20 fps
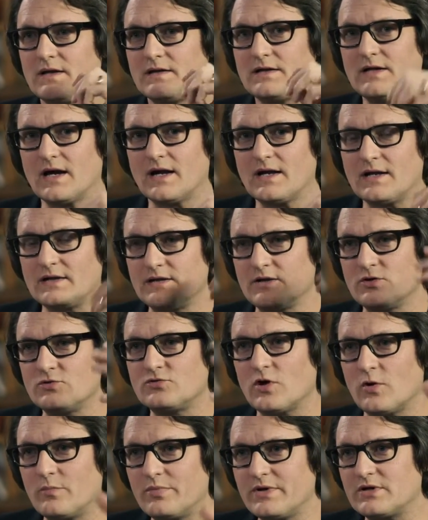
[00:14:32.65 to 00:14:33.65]
the
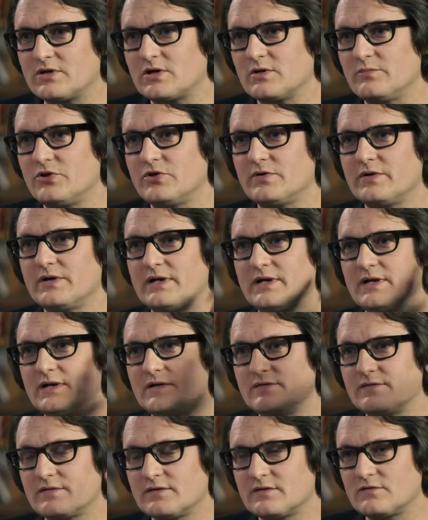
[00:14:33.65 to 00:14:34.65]
utopian
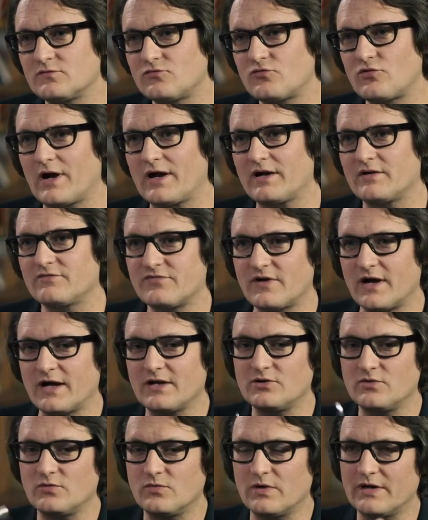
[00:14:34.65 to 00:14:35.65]
communities and trying to
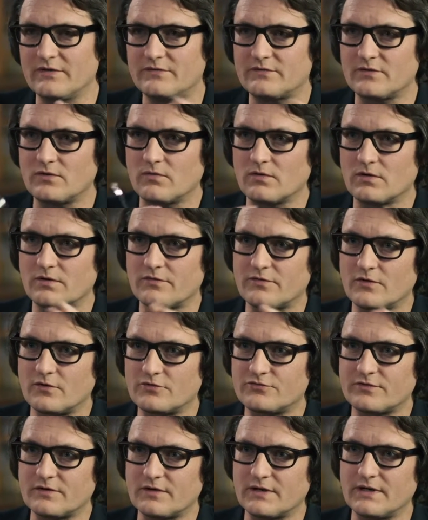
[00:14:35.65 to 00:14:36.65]
find new ways to order
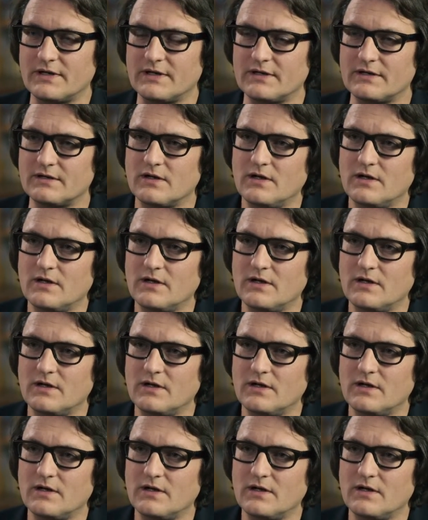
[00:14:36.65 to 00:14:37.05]
socially